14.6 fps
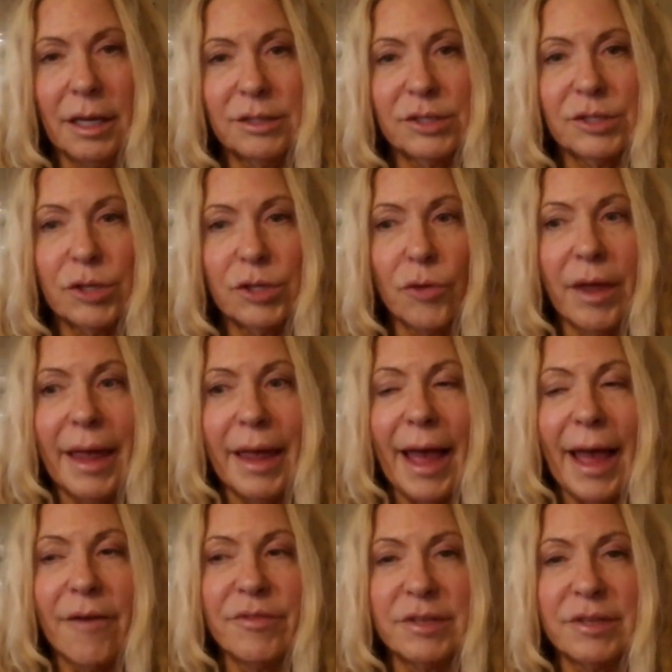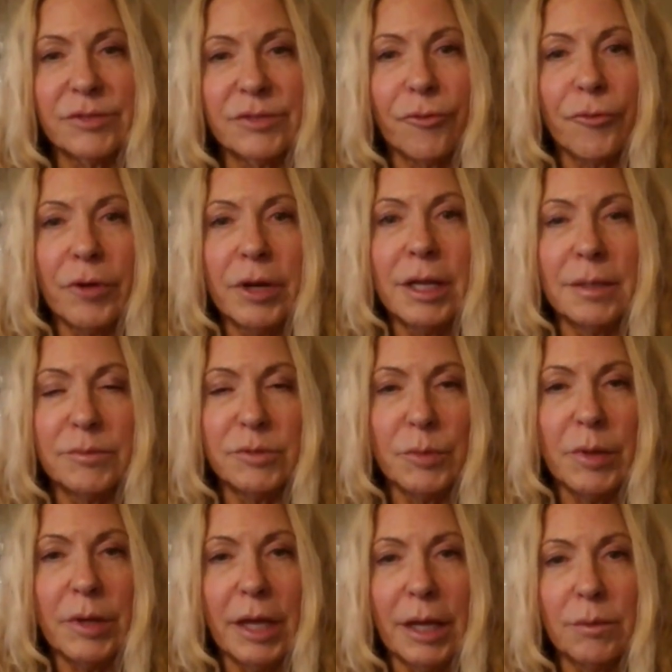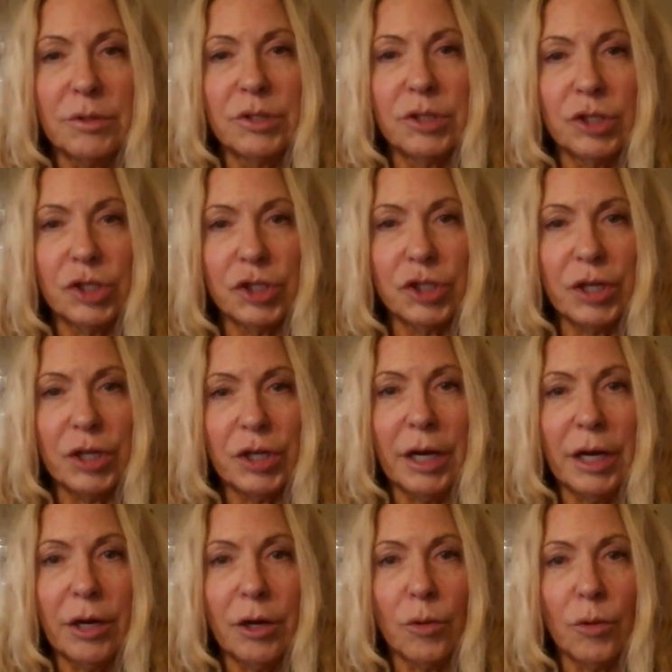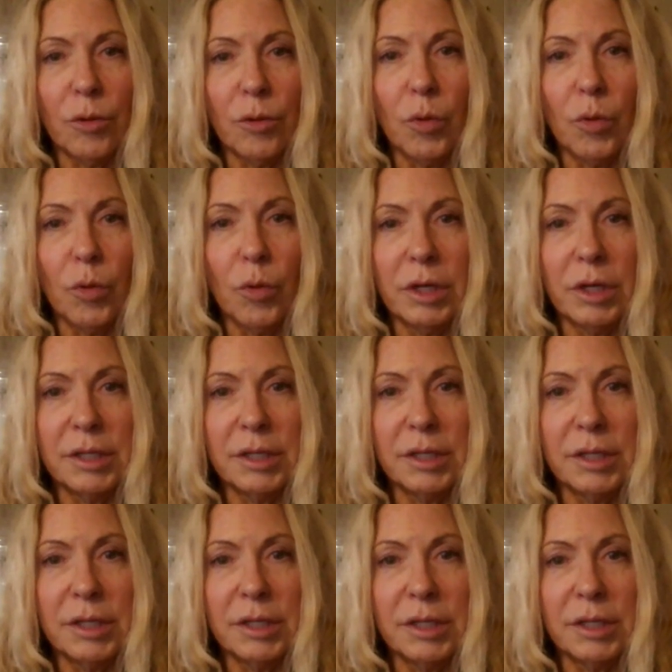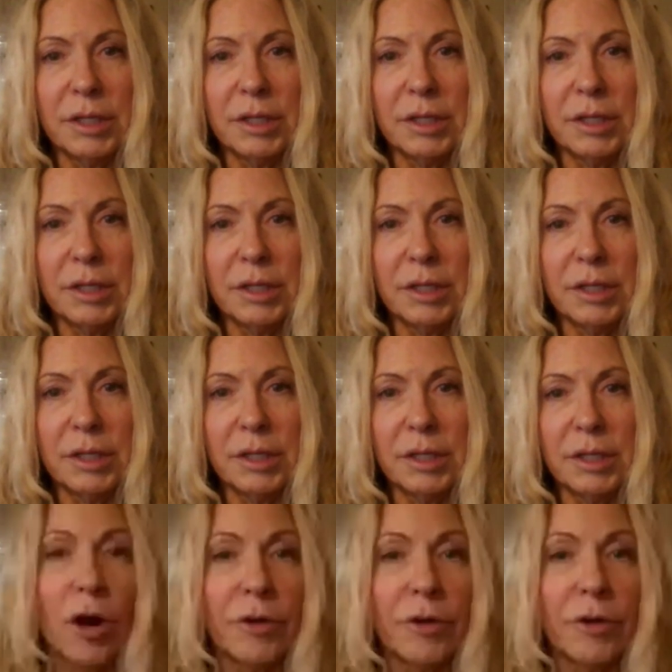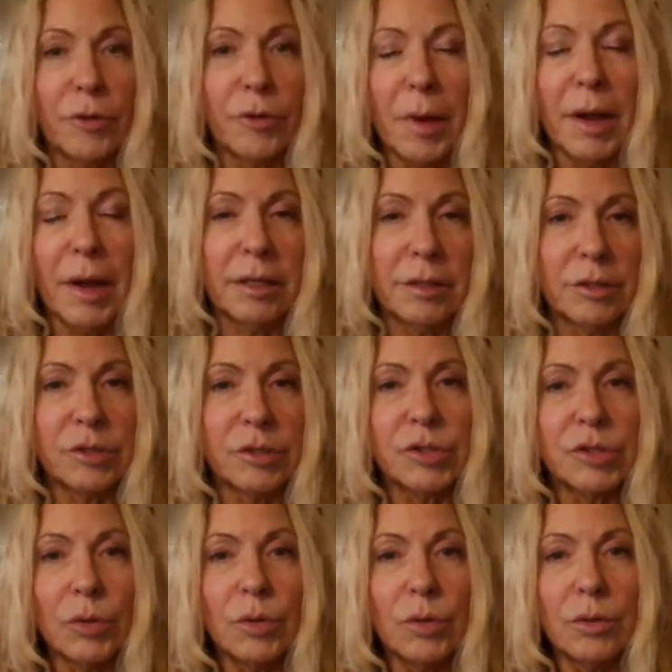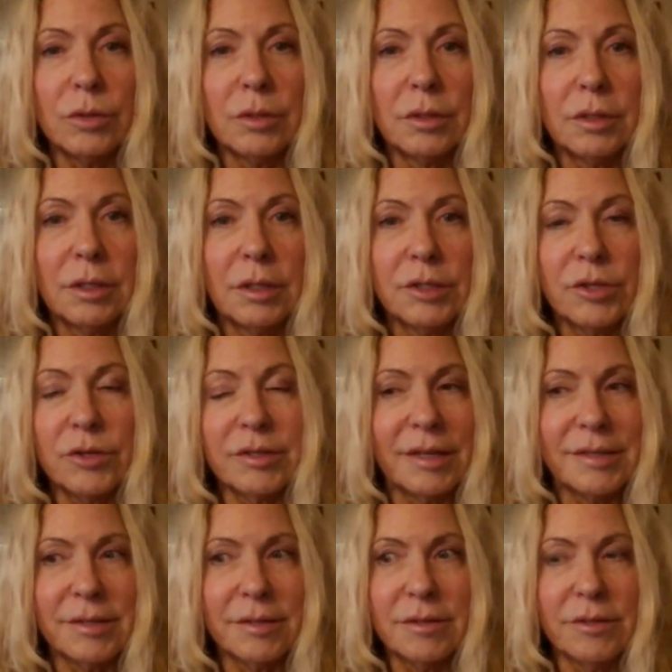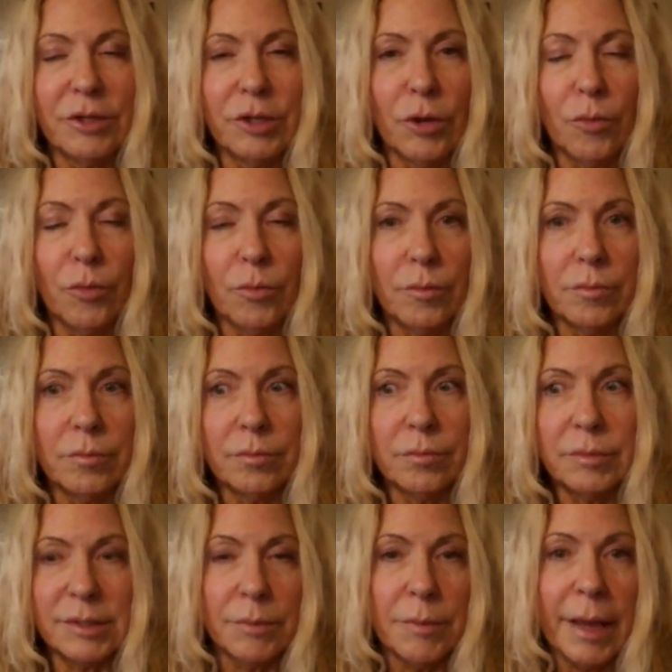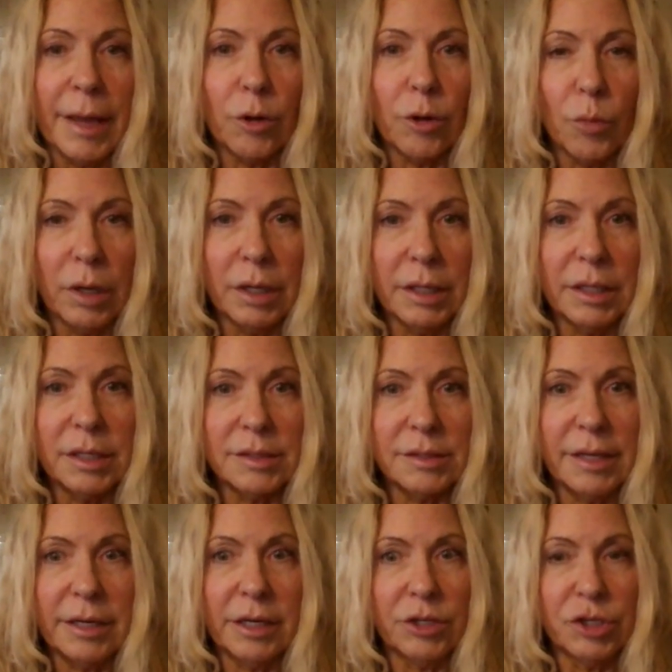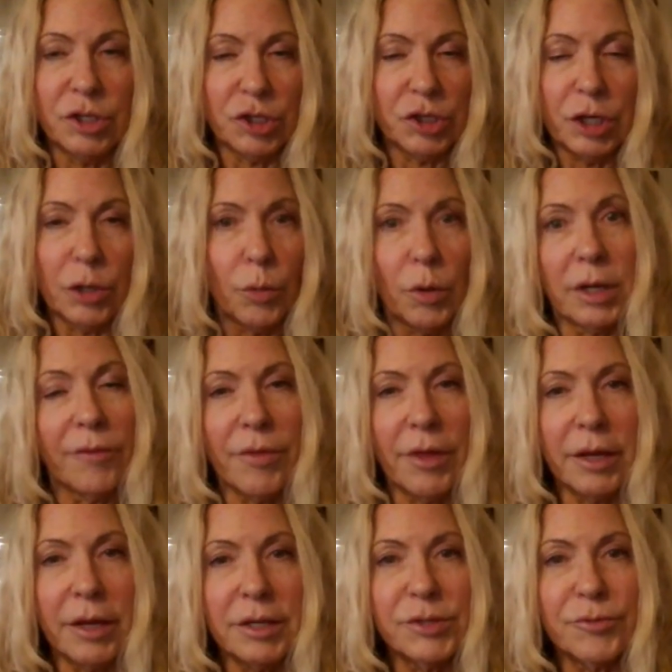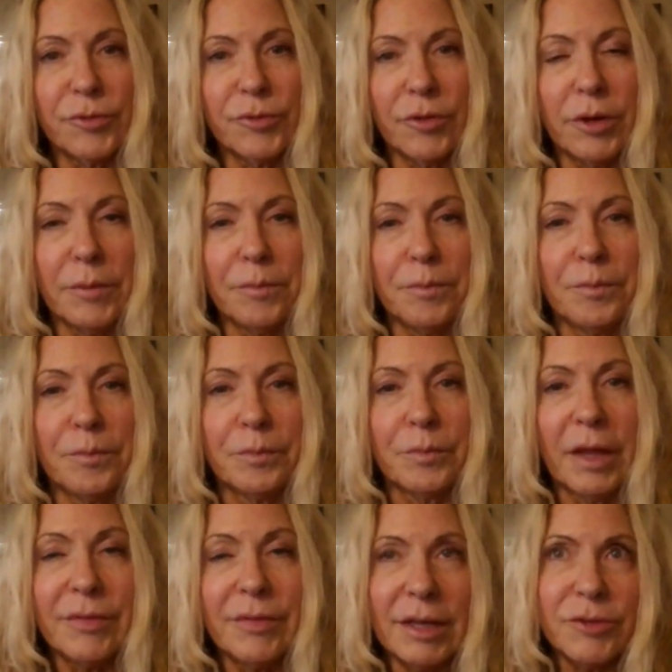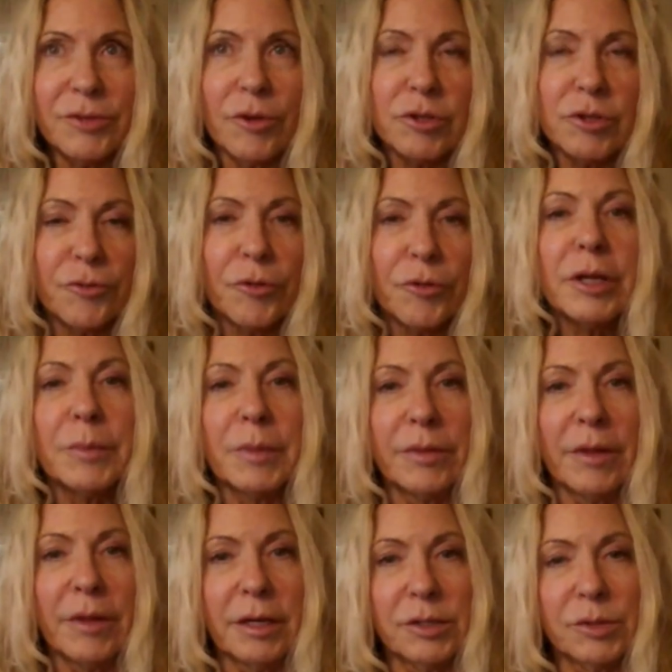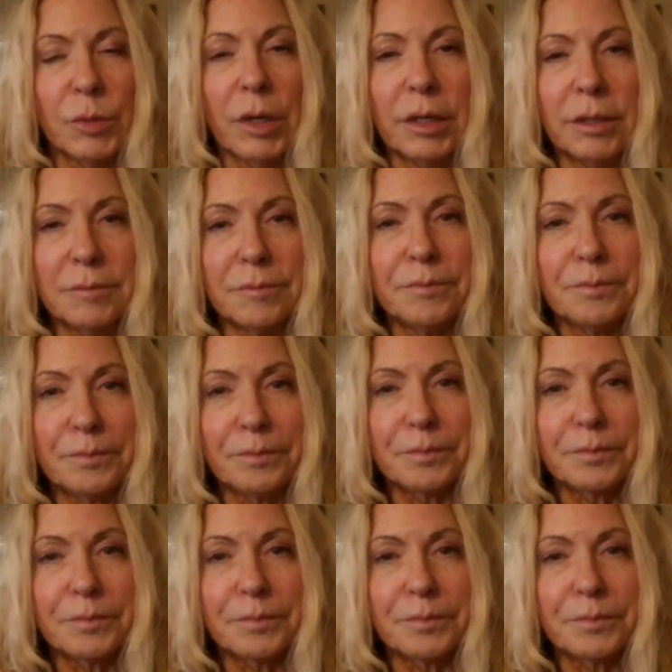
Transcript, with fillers: And so they have this freedom to be able to share what whatever's on their heart, their mind, and their soul. So it doesn't, you know, doesn't matter what it is. They can just share whatever that is for them, and there's freedom in that as well.